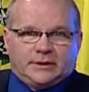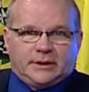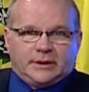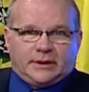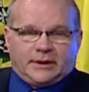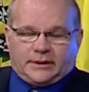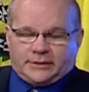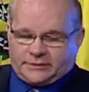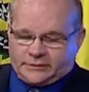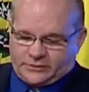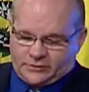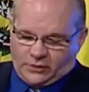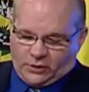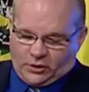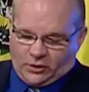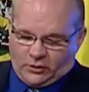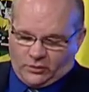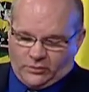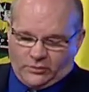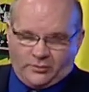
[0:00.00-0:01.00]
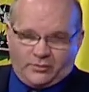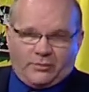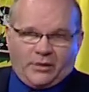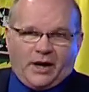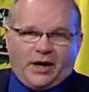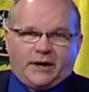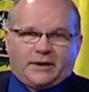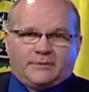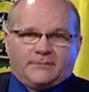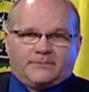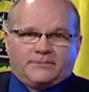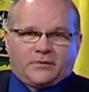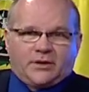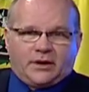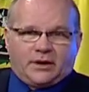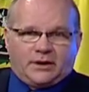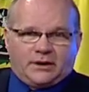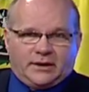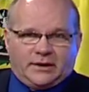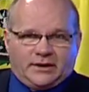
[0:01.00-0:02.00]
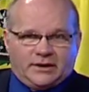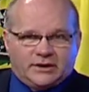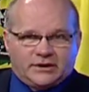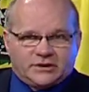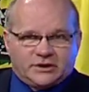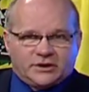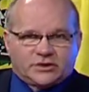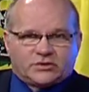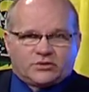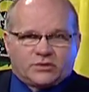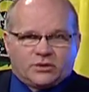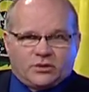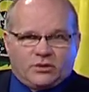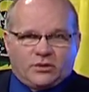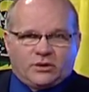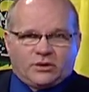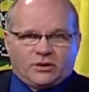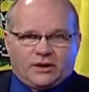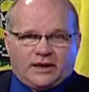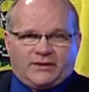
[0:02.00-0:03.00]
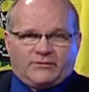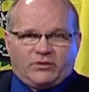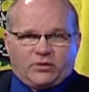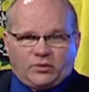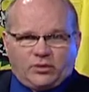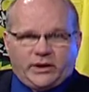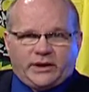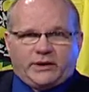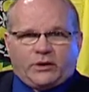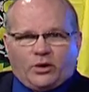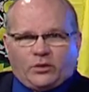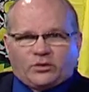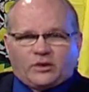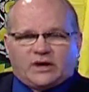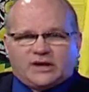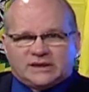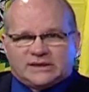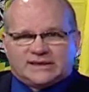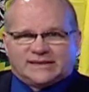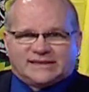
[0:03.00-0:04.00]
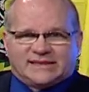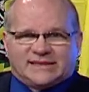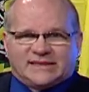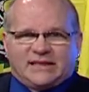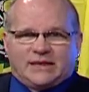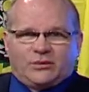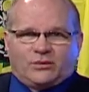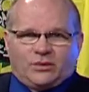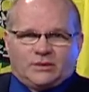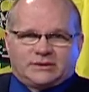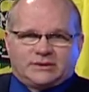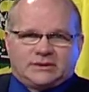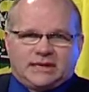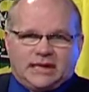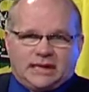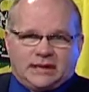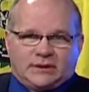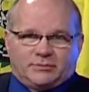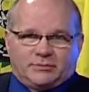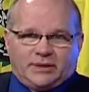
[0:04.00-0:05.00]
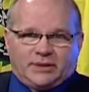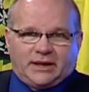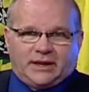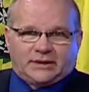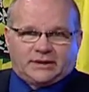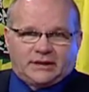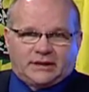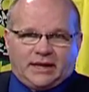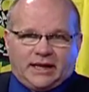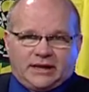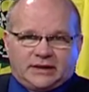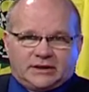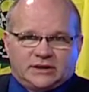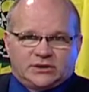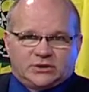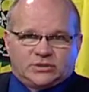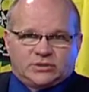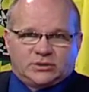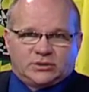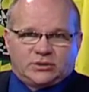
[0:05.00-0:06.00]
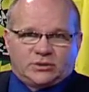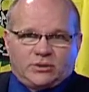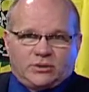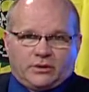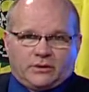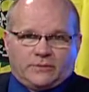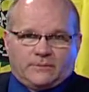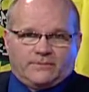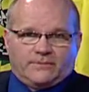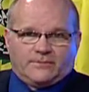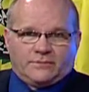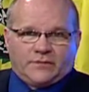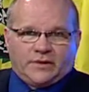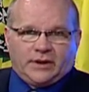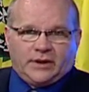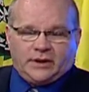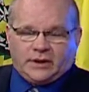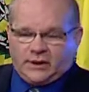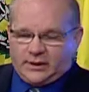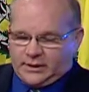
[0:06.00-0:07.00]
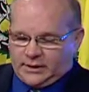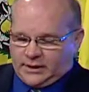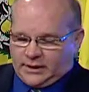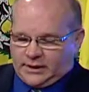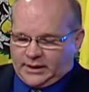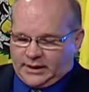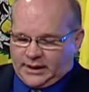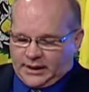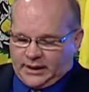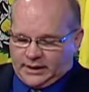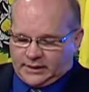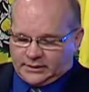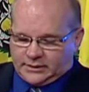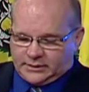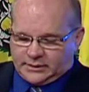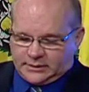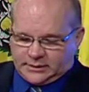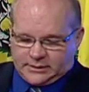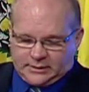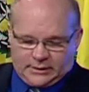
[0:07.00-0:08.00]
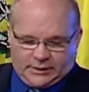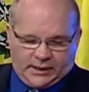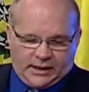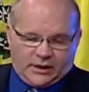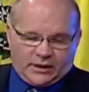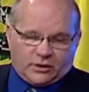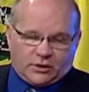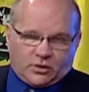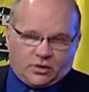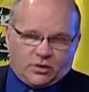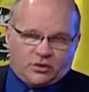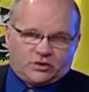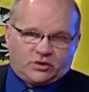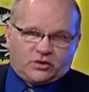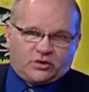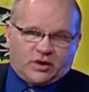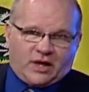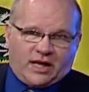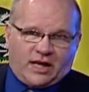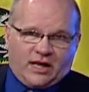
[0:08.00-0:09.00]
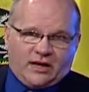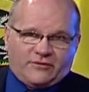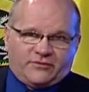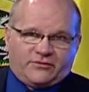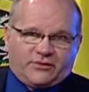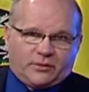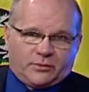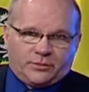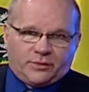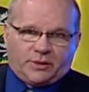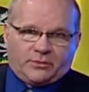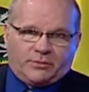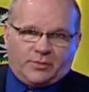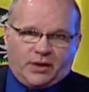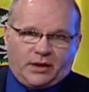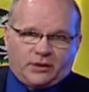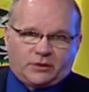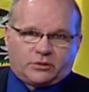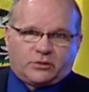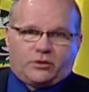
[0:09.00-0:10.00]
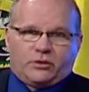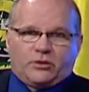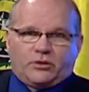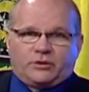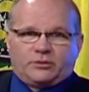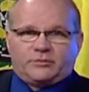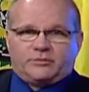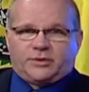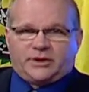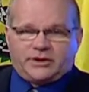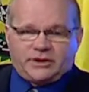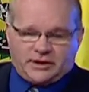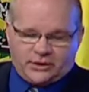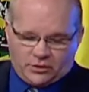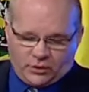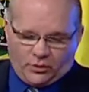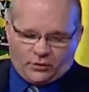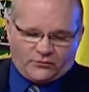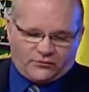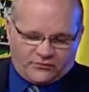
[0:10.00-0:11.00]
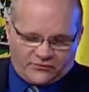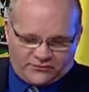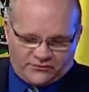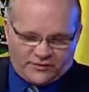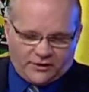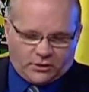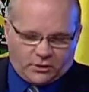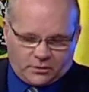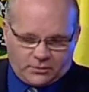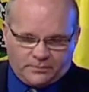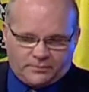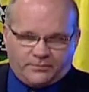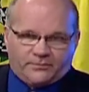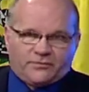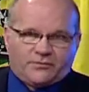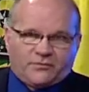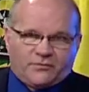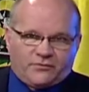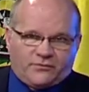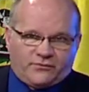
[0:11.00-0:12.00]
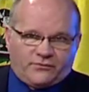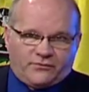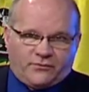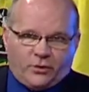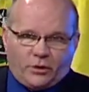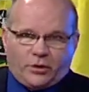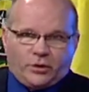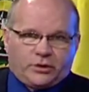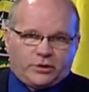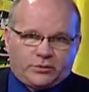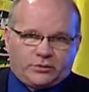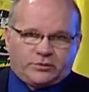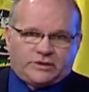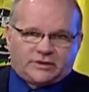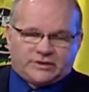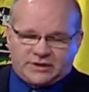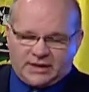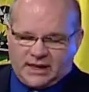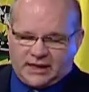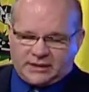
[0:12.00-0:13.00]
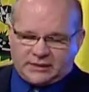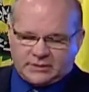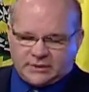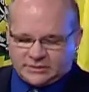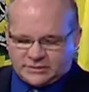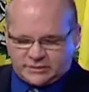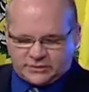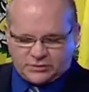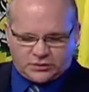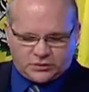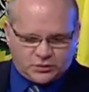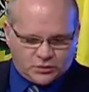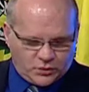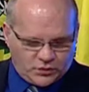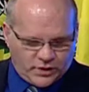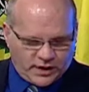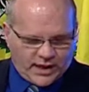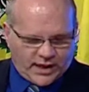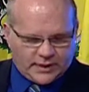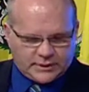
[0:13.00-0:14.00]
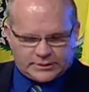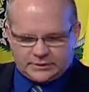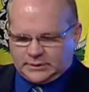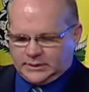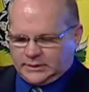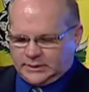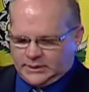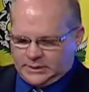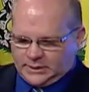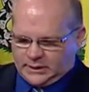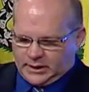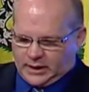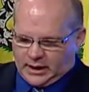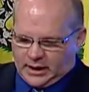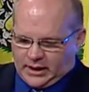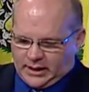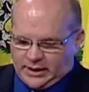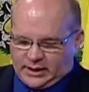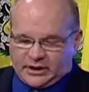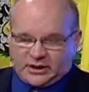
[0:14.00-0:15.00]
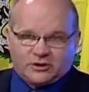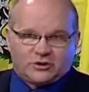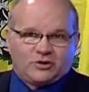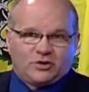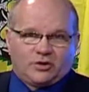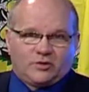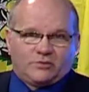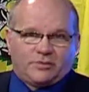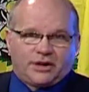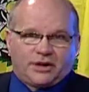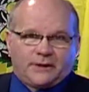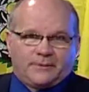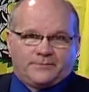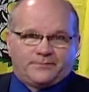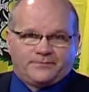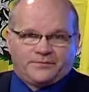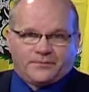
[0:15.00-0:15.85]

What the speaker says: But in the district court level, we don't get to see what's taking place in that district court. And of course, you can film the appellate court, but they don't film for you. The state doesn't do that, and it should be.